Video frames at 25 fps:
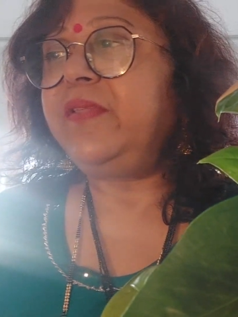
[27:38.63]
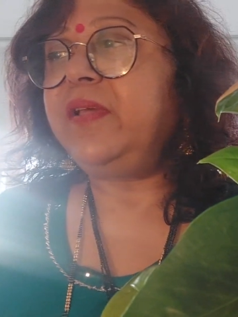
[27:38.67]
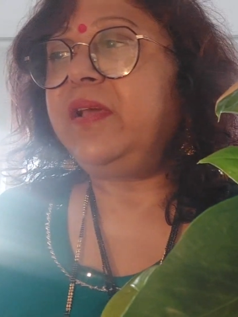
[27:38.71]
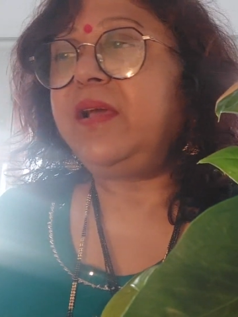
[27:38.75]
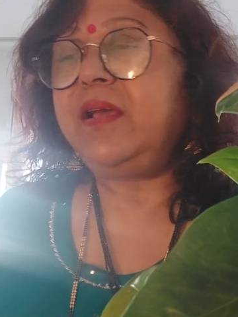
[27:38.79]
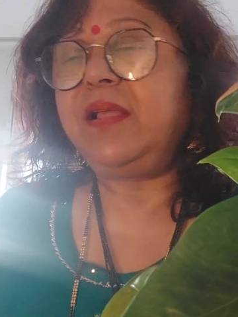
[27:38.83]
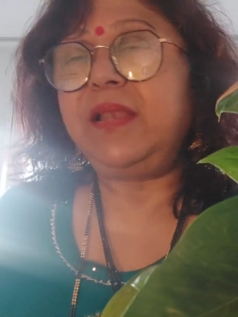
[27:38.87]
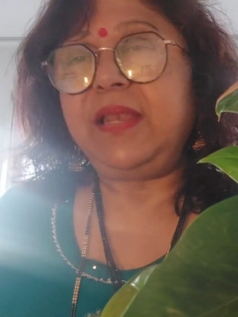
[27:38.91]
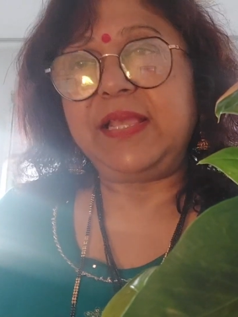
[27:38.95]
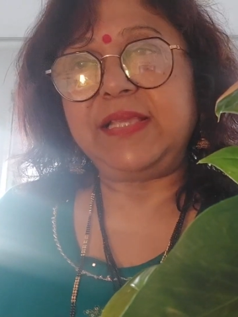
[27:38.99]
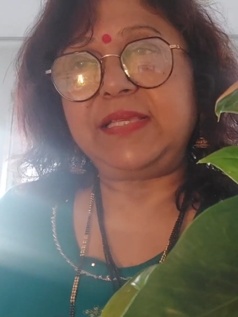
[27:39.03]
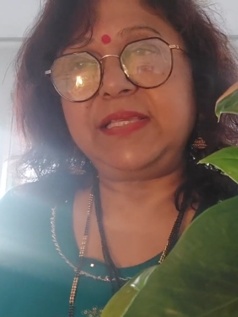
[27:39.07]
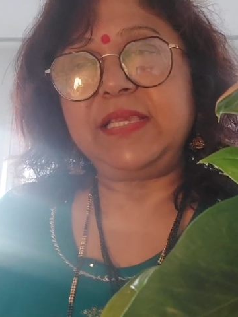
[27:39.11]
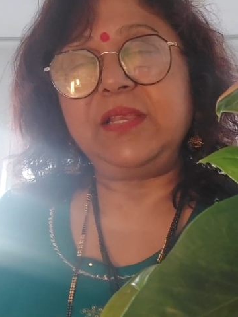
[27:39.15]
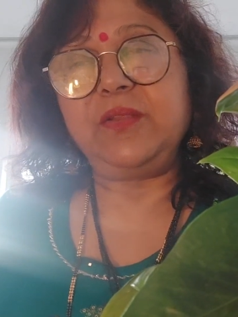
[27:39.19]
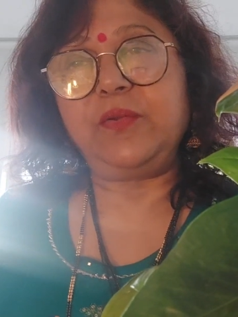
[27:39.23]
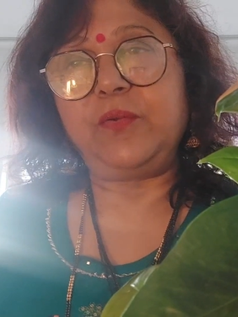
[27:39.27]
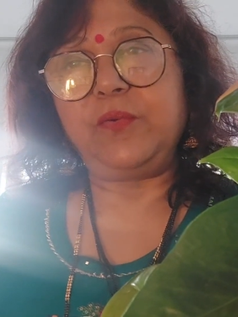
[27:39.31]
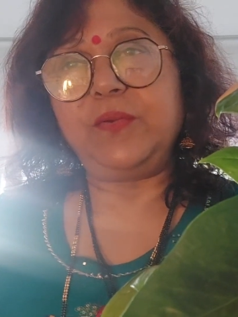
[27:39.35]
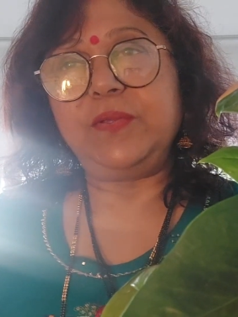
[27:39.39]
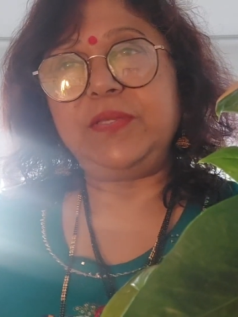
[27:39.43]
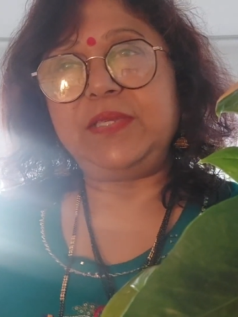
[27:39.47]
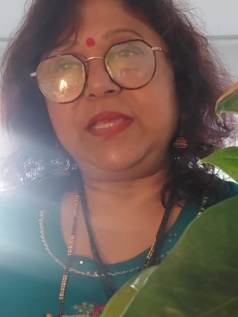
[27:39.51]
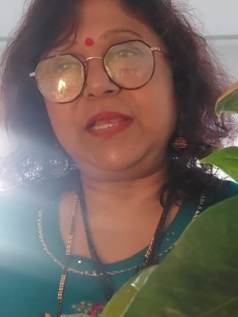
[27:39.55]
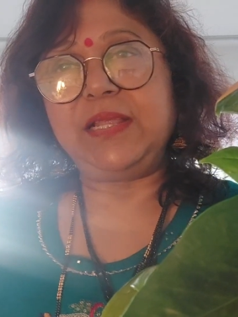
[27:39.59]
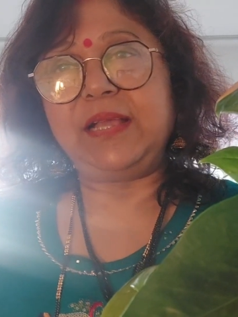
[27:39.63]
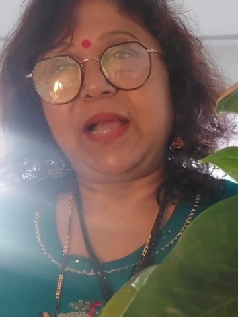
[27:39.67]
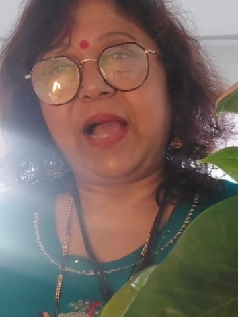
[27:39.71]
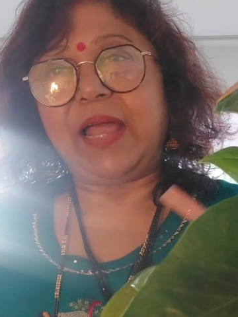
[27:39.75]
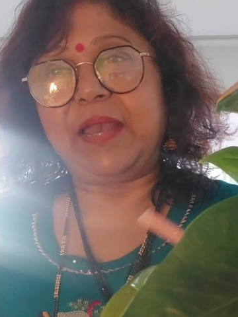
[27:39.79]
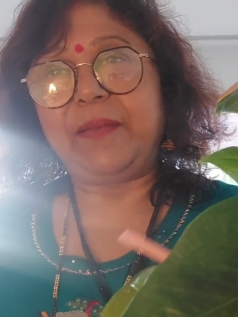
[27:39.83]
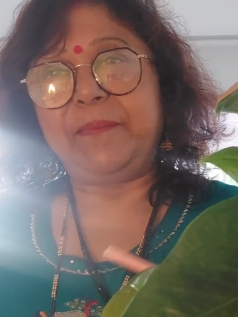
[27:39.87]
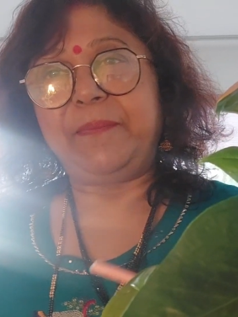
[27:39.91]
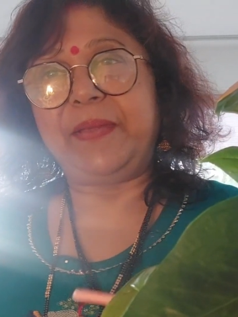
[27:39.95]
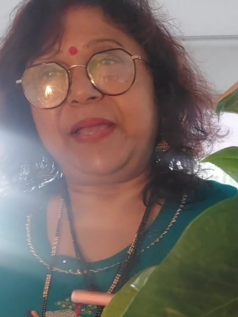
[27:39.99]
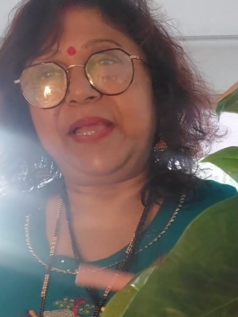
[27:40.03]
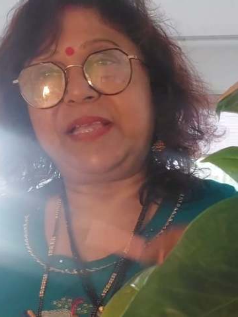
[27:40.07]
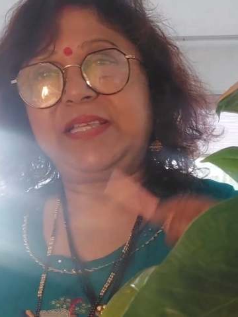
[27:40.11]
the lesson goes in
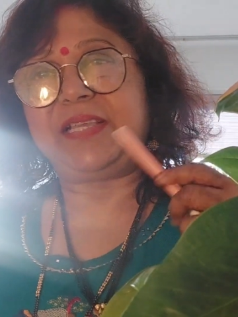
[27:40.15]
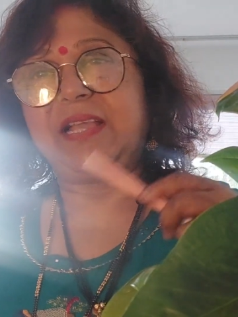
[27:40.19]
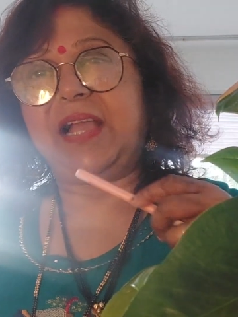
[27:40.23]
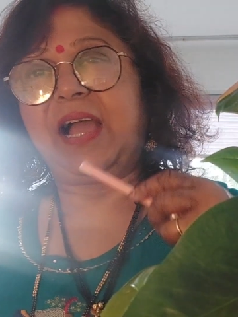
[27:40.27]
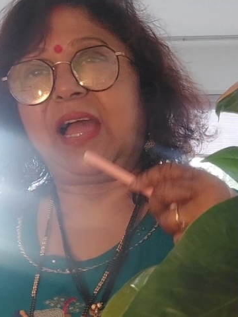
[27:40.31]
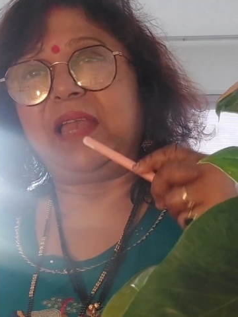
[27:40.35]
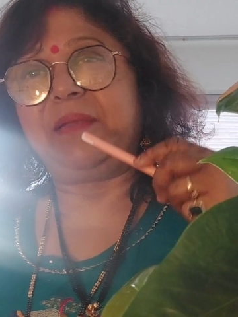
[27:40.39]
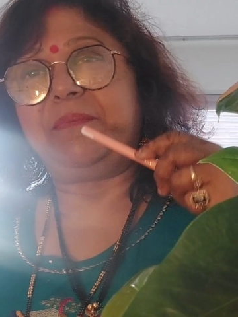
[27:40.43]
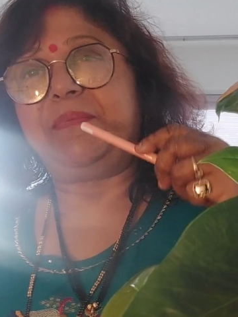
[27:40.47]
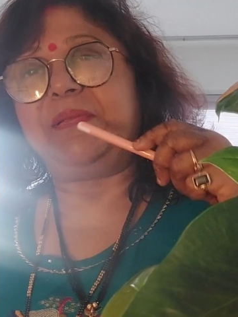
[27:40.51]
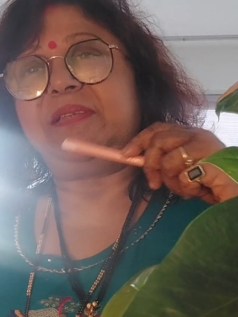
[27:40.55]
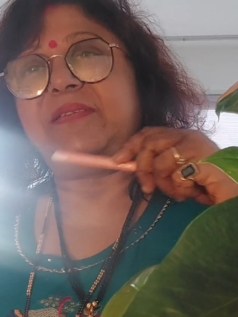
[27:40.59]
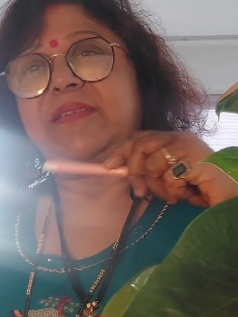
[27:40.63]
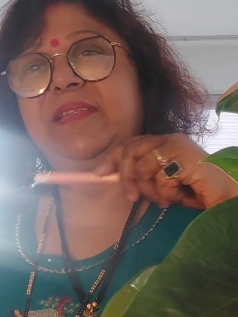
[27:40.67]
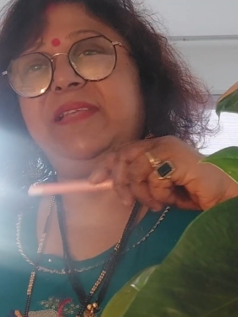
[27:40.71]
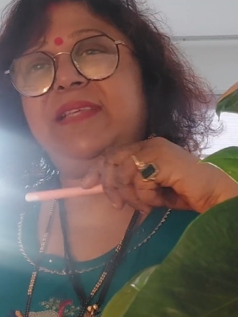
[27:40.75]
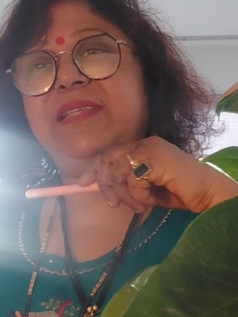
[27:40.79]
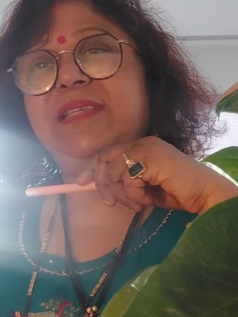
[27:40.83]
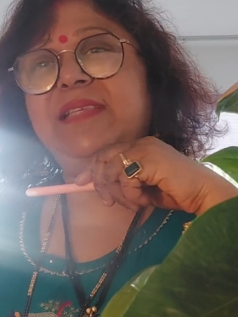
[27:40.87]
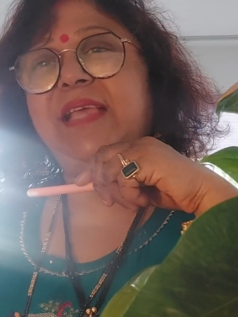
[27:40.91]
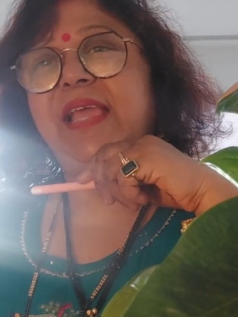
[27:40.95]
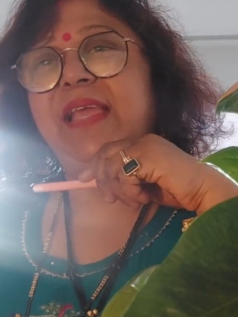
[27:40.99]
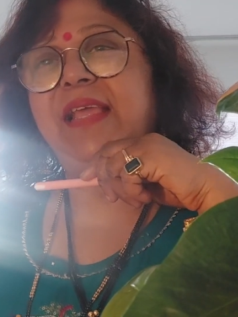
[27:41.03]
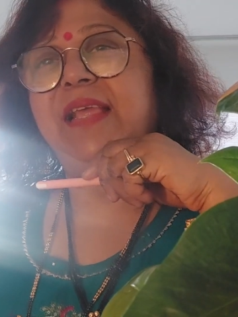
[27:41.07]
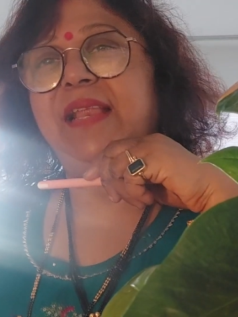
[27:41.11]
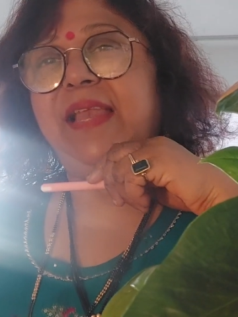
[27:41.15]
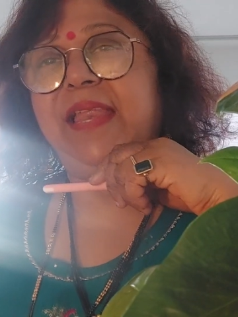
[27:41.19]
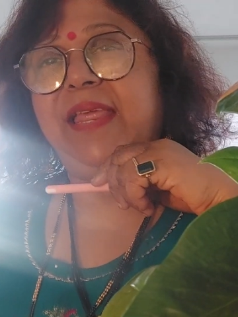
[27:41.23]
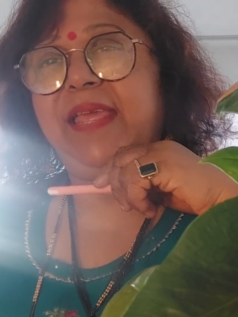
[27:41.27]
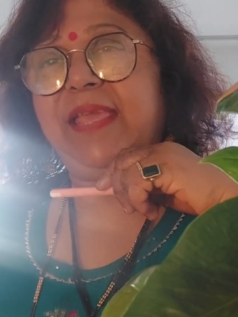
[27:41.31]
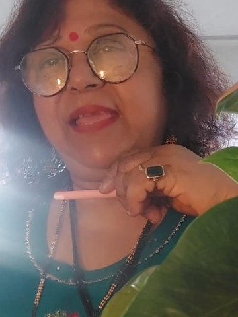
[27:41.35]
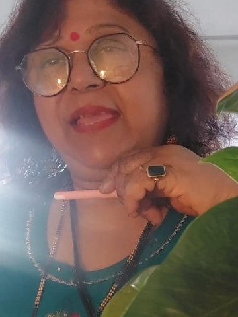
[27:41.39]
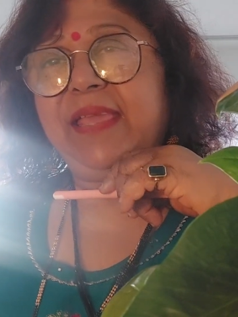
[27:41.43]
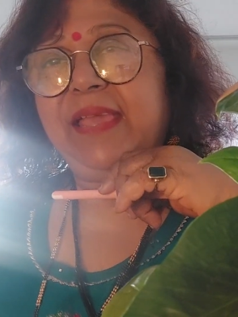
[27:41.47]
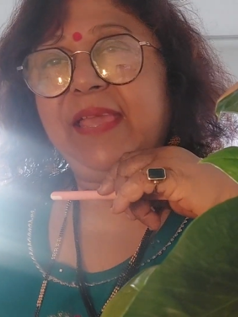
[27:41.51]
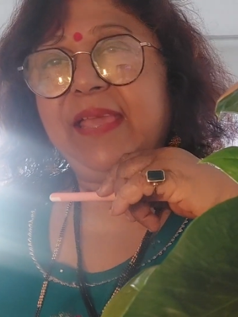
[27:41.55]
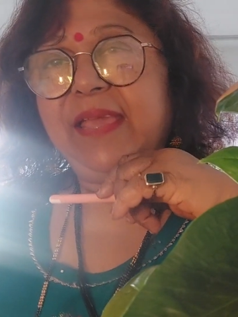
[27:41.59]
garbage recycling,